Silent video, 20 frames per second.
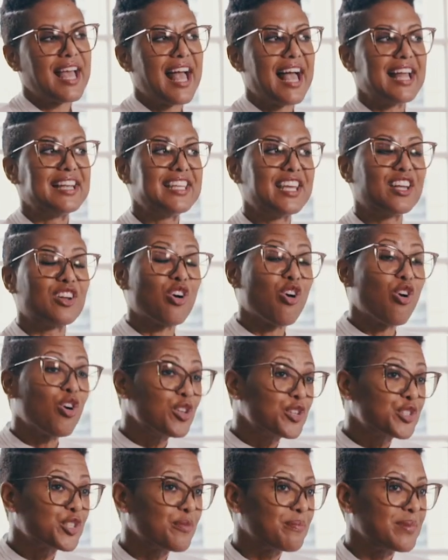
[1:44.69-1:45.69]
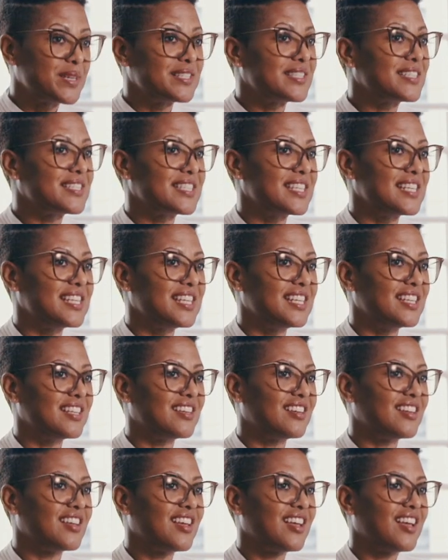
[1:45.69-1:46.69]
And he had also been
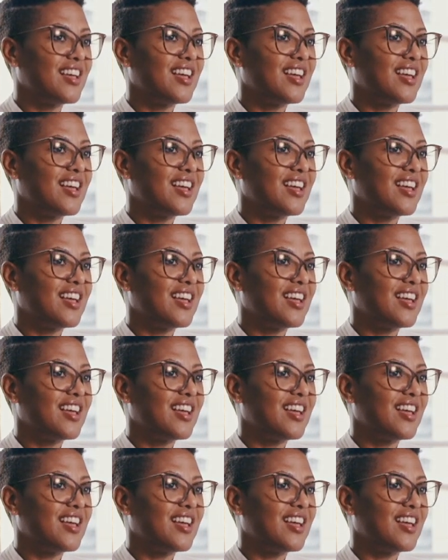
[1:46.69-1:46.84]
seen